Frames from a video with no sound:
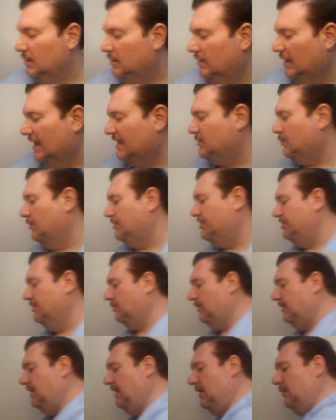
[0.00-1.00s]
That's what
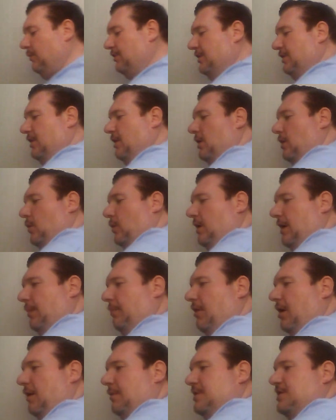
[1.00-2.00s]
you'll get when you go to a
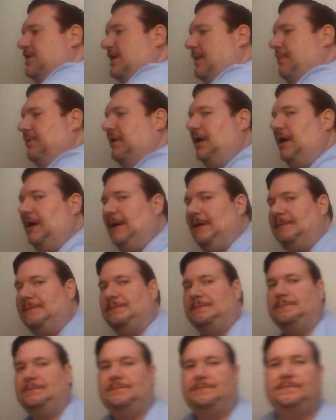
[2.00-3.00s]
barbershop a lot.
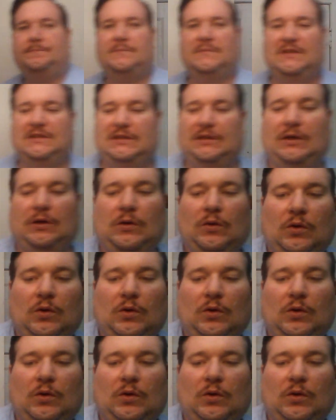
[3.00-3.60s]
It's a good